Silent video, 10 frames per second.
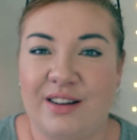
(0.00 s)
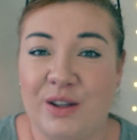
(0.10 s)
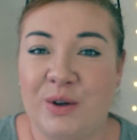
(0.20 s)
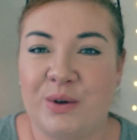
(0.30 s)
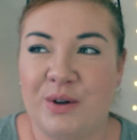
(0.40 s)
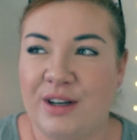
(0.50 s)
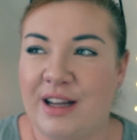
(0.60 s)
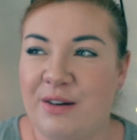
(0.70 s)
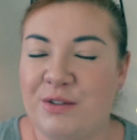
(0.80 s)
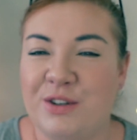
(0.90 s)
you're gonna
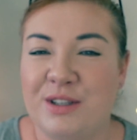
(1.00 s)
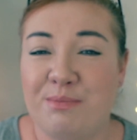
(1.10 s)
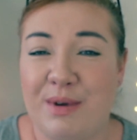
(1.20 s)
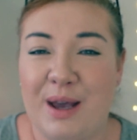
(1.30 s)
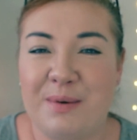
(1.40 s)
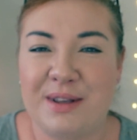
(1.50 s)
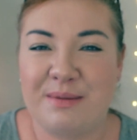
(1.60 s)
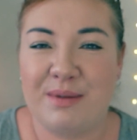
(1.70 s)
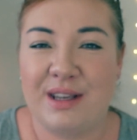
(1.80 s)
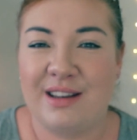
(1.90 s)
have to just bear
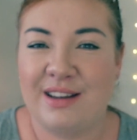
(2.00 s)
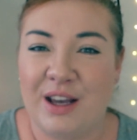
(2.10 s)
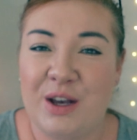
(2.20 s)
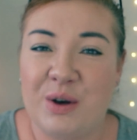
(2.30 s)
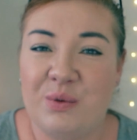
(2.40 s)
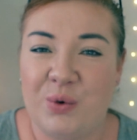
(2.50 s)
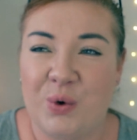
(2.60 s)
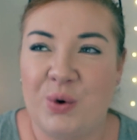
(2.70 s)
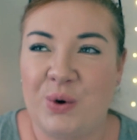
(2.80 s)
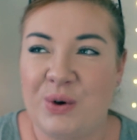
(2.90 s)
with me
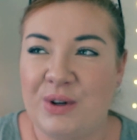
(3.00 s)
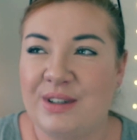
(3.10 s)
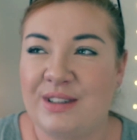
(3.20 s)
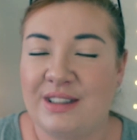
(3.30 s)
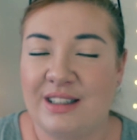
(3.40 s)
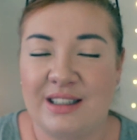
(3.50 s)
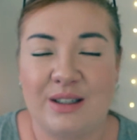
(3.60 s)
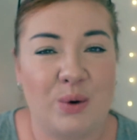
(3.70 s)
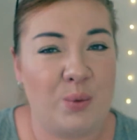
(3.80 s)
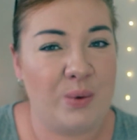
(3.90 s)
for the
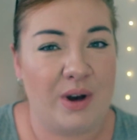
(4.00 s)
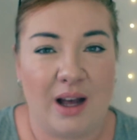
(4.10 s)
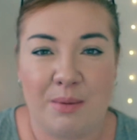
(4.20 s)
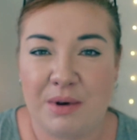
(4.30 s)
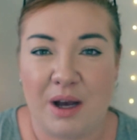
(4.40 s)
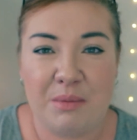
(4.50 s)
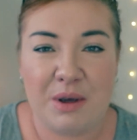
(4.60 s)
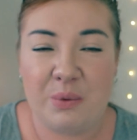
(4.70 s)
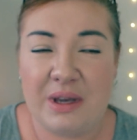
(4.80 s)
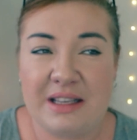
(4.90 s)

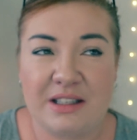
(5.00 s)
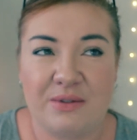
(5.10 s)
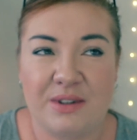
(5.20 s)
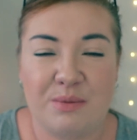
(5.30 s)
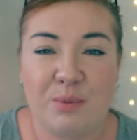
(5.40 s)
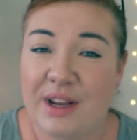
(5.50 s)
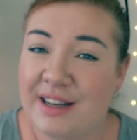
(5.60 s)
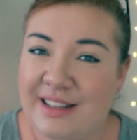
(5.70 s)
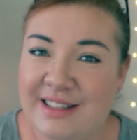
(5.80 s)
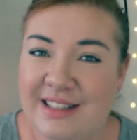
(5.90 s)
upcoming weeks of this
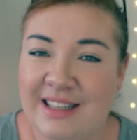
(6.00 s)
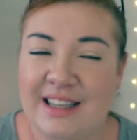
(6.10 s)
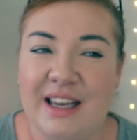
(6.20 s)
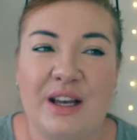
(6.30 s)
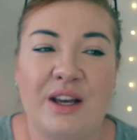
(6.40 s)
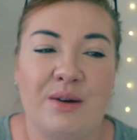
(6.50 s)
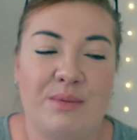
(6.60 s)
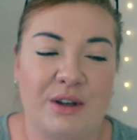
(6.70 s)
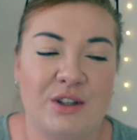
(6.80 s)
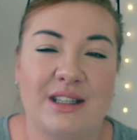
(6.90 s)
pregnancy,
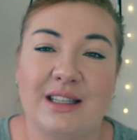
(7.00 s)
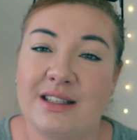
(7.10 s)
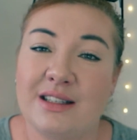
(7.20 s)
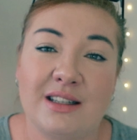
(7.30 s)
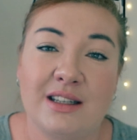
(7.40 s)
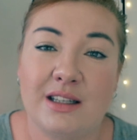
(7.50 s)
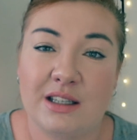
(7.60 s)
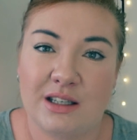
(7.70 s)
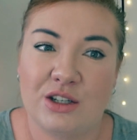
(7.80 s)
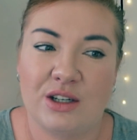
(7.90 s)
because this isn't a
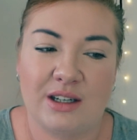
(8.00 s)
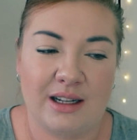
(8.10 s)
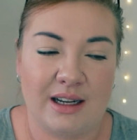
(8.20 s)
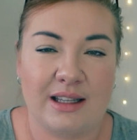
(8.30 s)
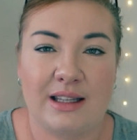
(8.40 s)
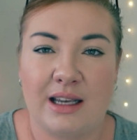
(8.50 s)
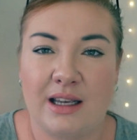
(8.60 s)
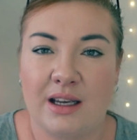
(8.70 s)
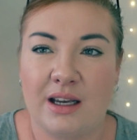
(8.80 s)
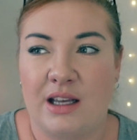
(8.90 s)
decision that I
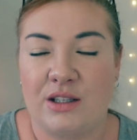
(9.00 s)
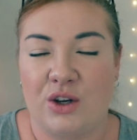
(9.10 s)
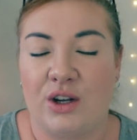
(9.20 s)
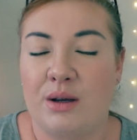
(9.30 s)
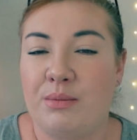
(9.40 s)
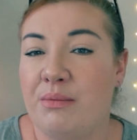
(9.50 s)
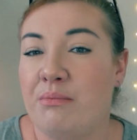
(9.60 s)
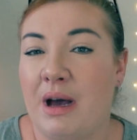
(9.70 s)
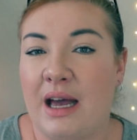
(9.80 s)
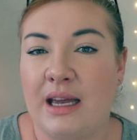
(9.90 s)
think is gonna be
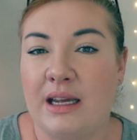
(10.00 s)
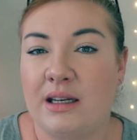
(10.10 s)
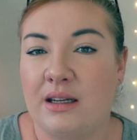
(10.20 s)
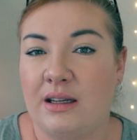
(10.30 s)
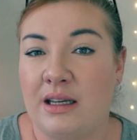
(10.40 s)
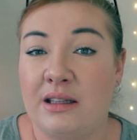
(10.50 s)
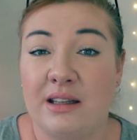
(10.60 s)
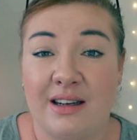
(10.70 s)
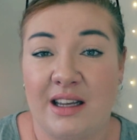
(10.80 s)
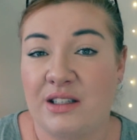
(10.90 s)
made in
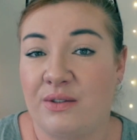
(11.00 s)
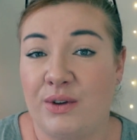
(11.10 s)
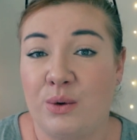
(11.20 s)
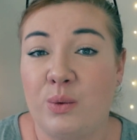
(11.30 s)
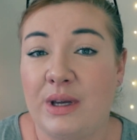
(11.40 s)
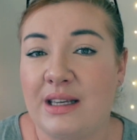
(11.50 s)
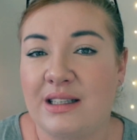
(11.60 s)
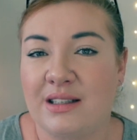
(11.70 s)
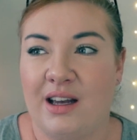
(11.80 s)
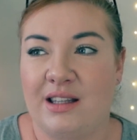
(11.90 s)
the next few
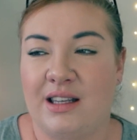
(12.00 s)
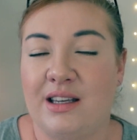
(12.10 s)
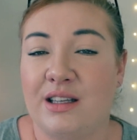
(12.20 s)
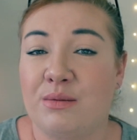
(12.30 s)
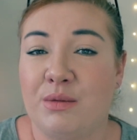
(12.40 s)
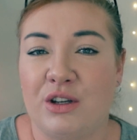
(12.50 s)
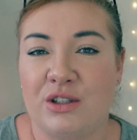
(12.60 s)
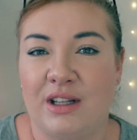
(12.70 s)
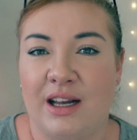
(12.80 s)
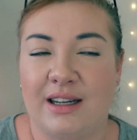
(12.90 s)
weeks. I think it's
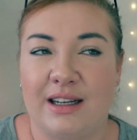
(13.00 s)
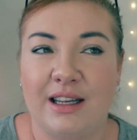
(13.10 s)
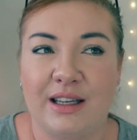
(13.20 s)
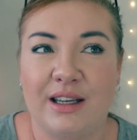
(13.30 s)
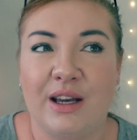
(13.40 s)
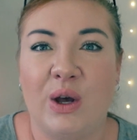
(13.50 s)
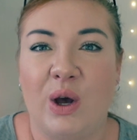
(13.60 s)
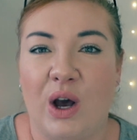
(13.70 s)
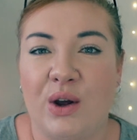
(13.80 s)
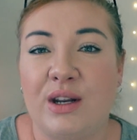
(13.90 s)
most likely
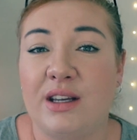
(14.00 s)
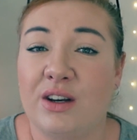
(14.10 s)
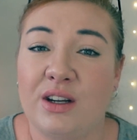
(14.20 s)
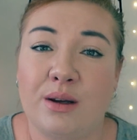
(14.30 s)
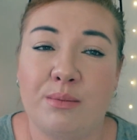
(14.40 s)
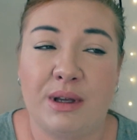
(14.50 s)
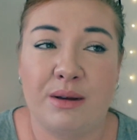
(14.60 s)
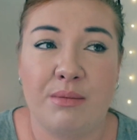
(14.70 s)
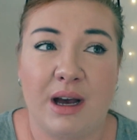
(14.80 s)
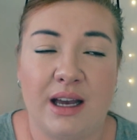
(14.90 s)
only gonna be
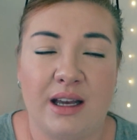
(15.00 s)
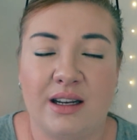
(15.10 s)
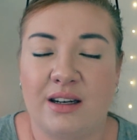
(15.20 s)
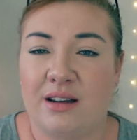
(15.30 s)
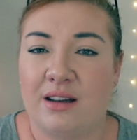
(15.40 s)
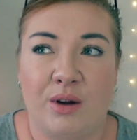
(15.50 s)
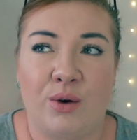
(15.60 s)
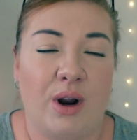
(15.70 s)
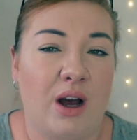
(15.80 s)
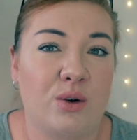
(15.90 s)
made
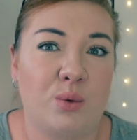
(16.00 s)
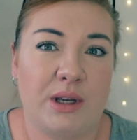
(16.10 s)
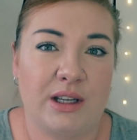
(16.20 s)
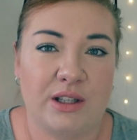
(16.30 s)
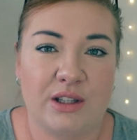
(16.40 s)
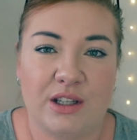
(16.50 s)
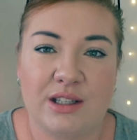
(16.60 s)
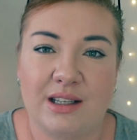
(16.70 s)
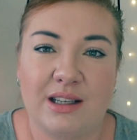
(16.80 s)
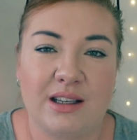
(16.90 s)
around week
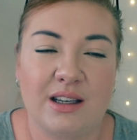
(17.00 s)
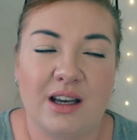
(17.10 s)
30,